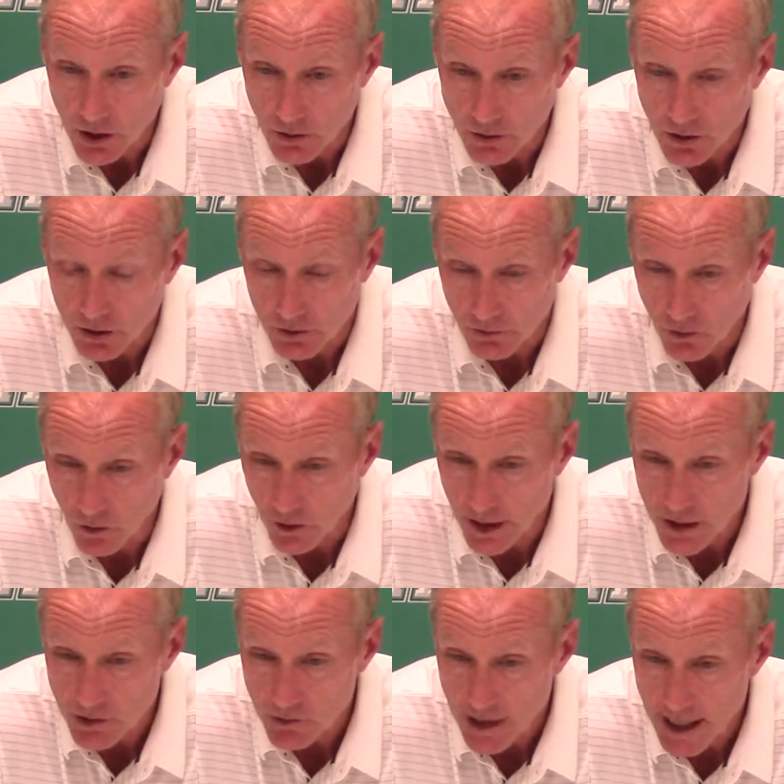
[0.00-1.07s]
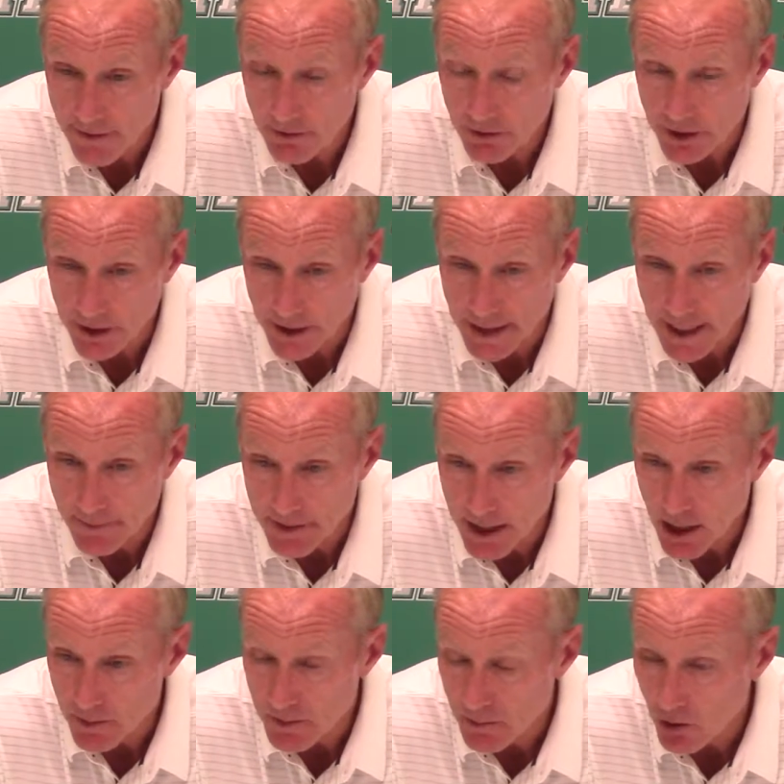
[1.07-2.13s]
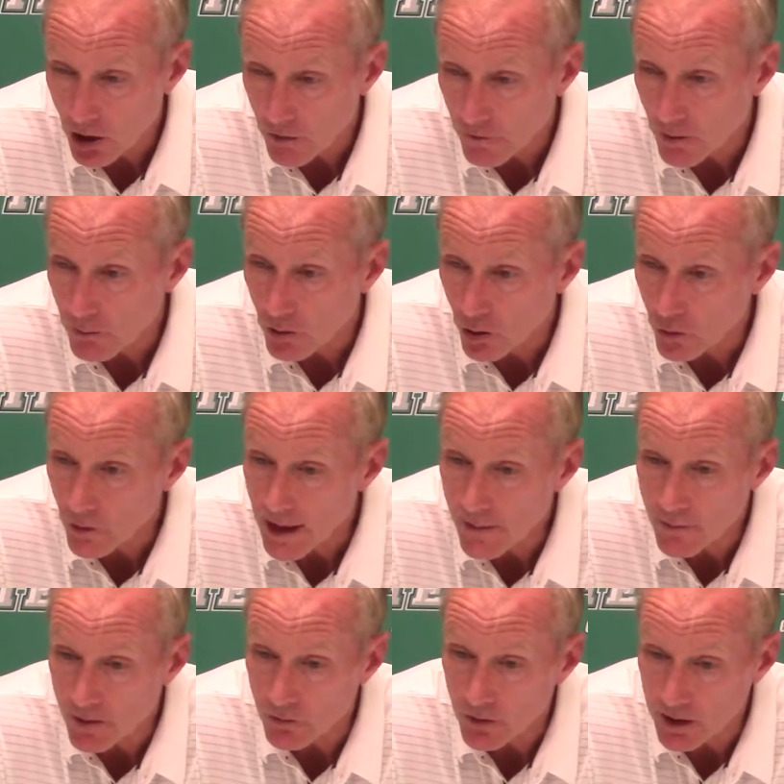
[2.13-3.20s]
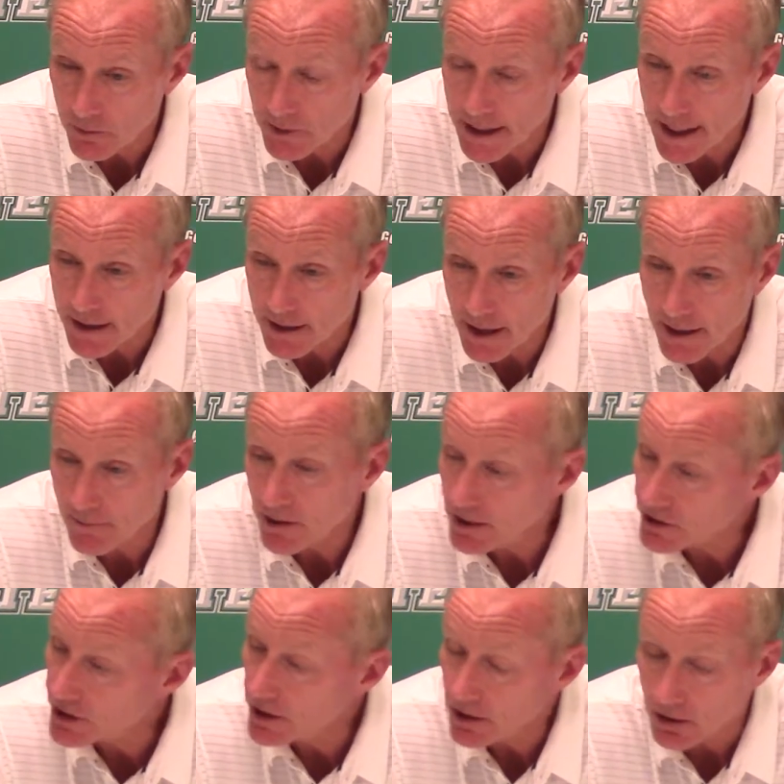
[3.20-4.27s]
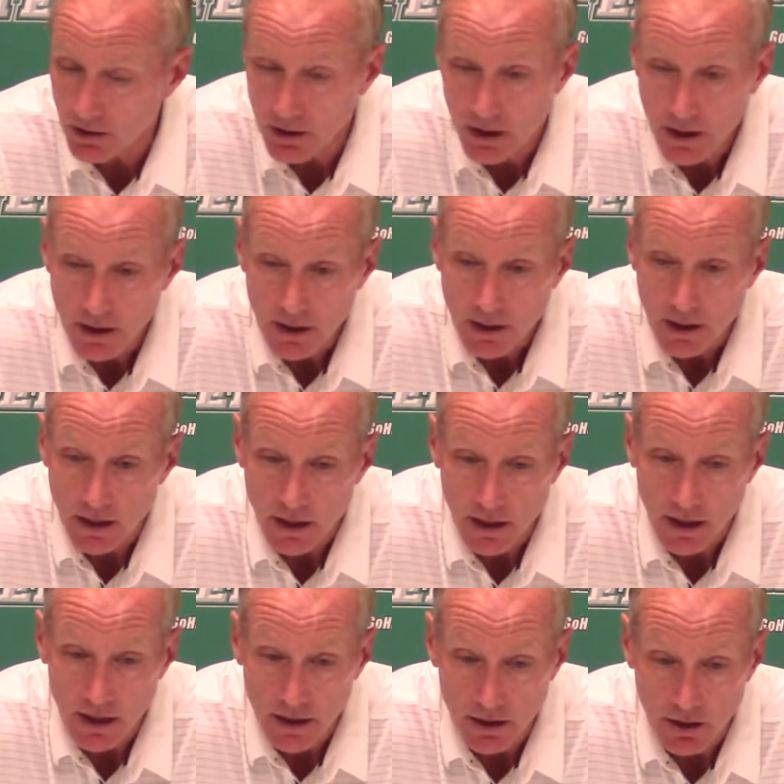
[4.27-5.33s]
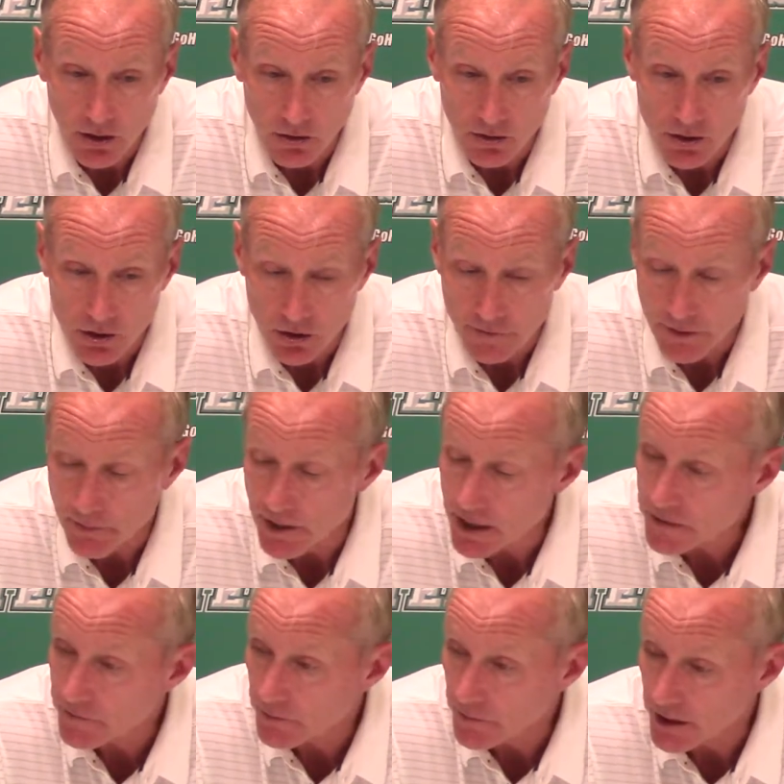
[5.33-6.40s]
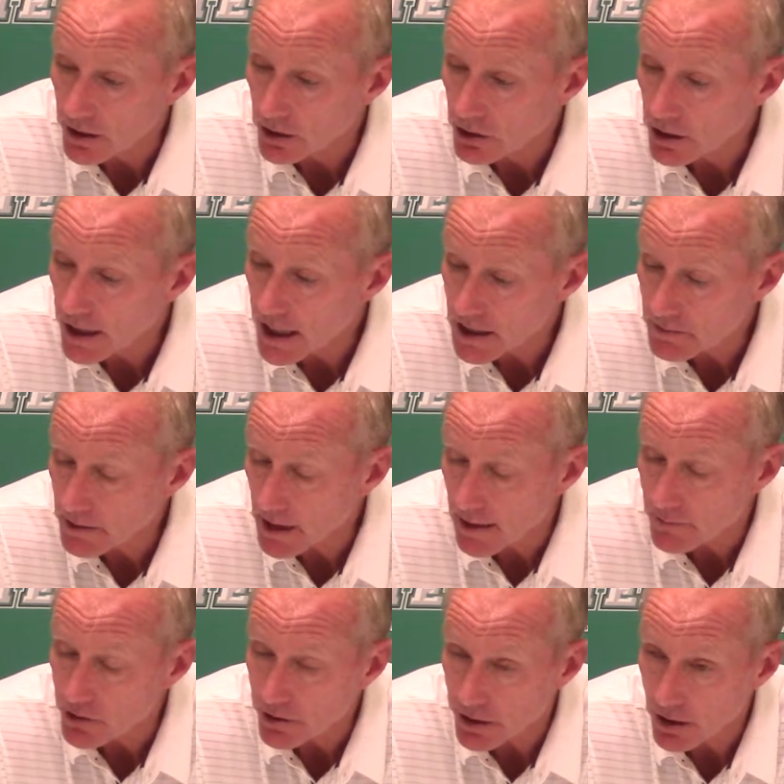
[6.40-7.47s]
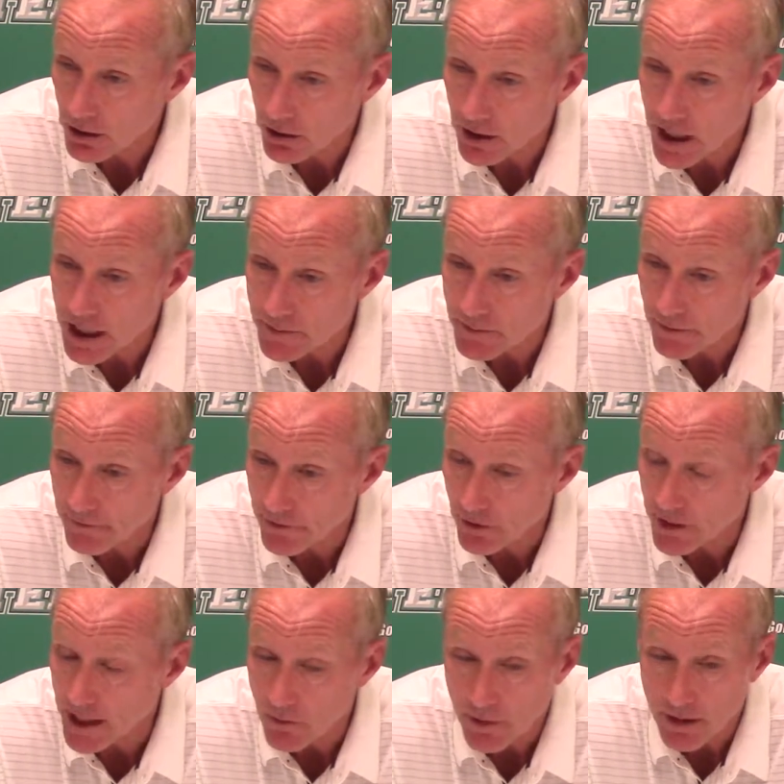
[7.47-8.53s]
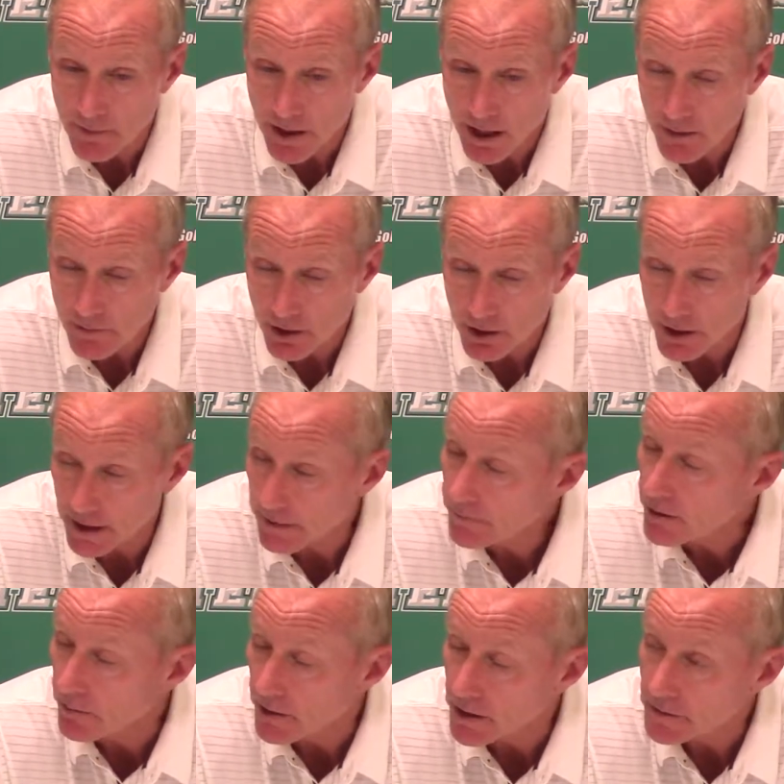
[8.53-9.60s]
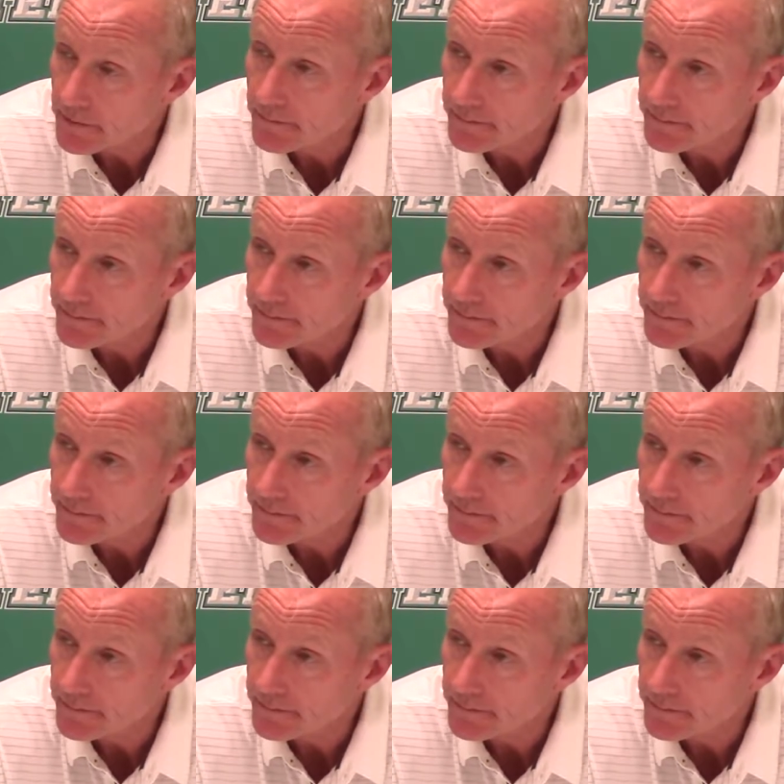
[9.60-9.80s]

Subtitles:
took the road less traveled and came down to be part of our program when really we had not much here, deserve the best from the underclassmen. And I'm sure the underclassmen feel that way about them, are going to give them their best.